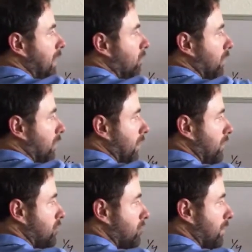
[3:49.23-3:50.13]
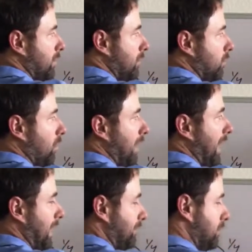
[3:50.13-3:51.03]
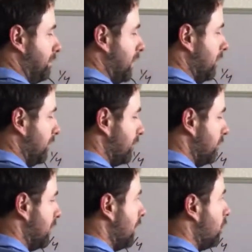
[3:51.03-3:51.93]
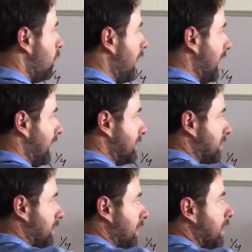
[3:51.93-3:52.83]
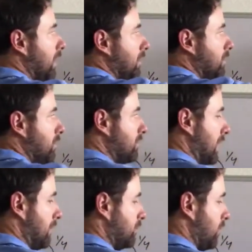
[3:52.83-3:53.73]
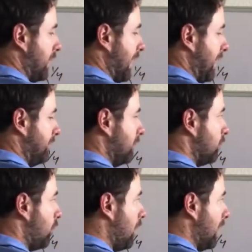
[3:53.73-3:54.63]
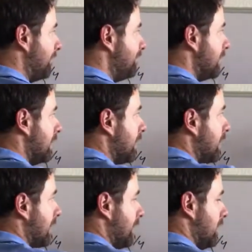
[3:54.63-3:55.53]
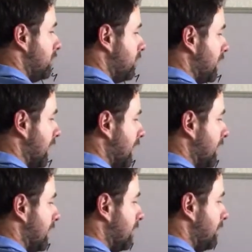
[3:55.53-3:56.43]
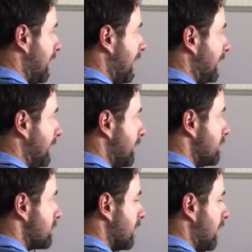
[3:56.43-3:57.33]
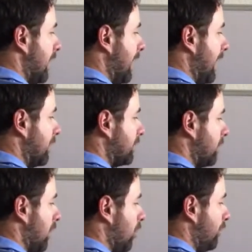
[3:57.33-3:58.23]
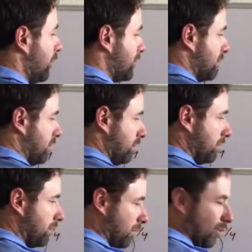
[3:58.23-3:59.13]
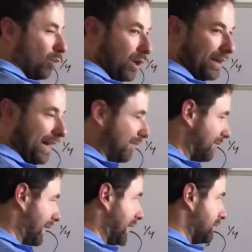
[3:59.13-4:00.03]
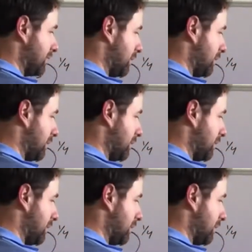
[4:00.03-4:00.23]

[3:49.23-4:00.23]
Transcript: we're going to distribute the 1/2 to both. So you get y to the 2 times 1/2 is 1, and then you get minus x/2, or 1/2 x,